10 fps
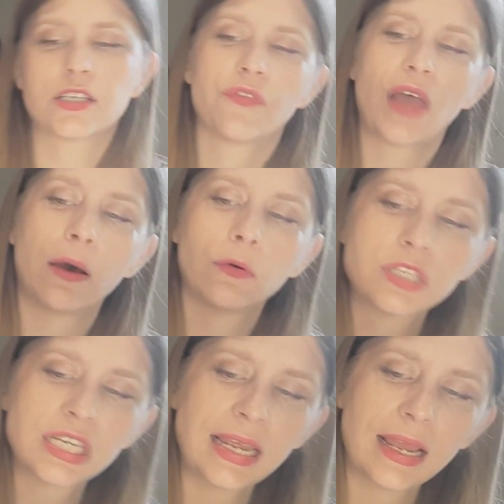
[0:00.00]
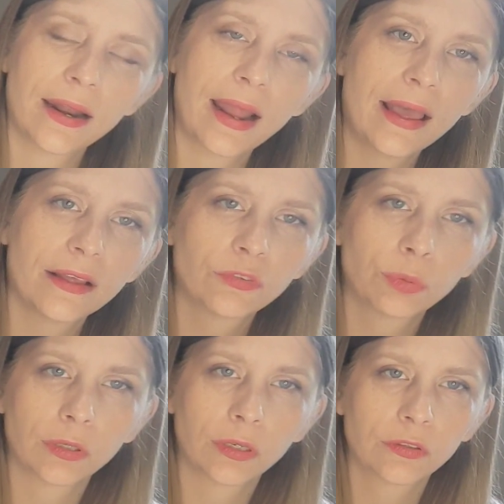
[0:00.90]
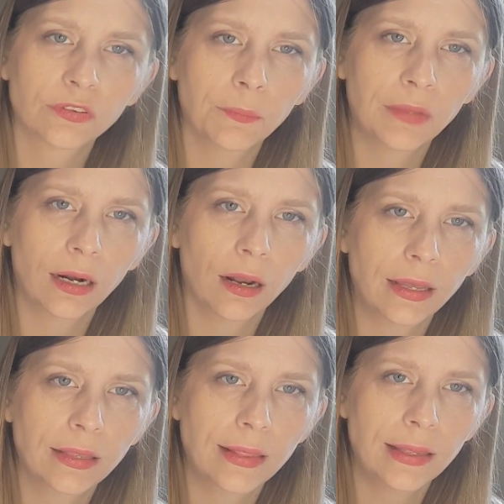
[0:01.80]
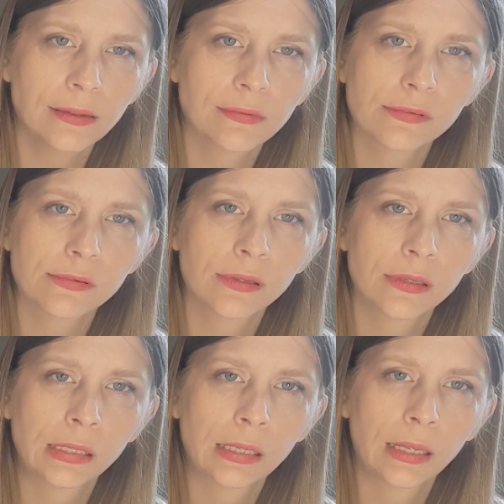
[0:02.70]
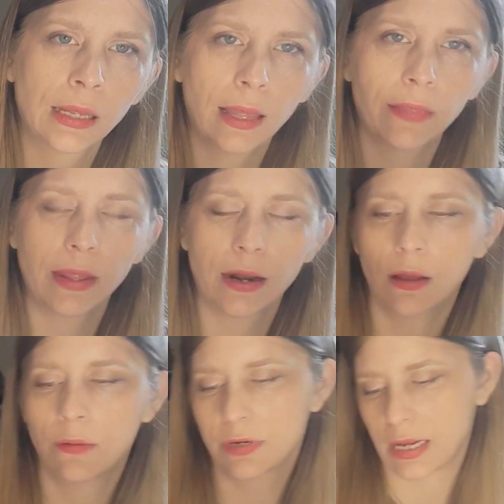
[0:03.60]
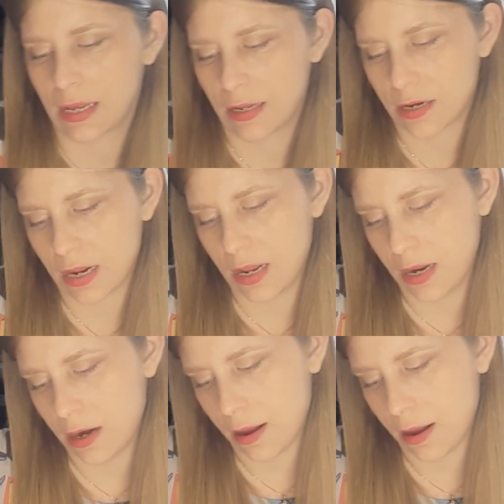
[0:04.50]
of L, T and S would look something like this. And then I would add in